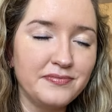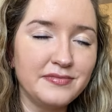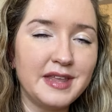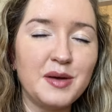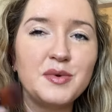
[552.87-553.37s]

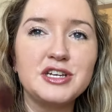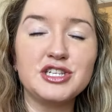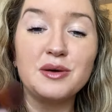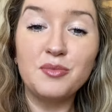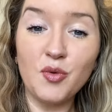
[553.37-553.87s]
they wish
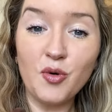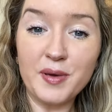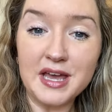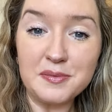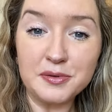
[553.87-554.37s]
that more
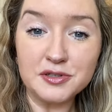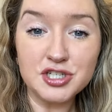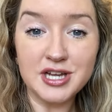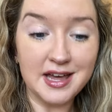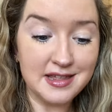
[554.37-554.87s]
people
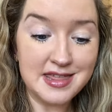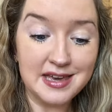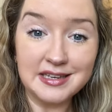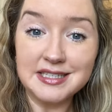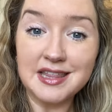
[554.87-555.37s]
share the
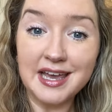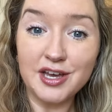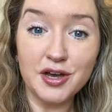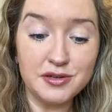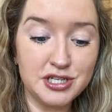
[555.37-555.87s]
things that they
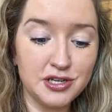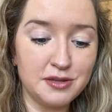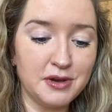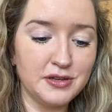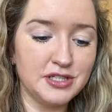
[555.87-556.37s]
go to the
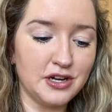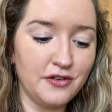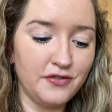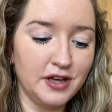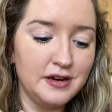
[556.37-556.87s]
most
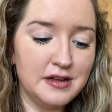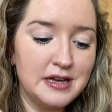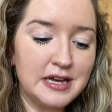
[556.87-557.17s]
often.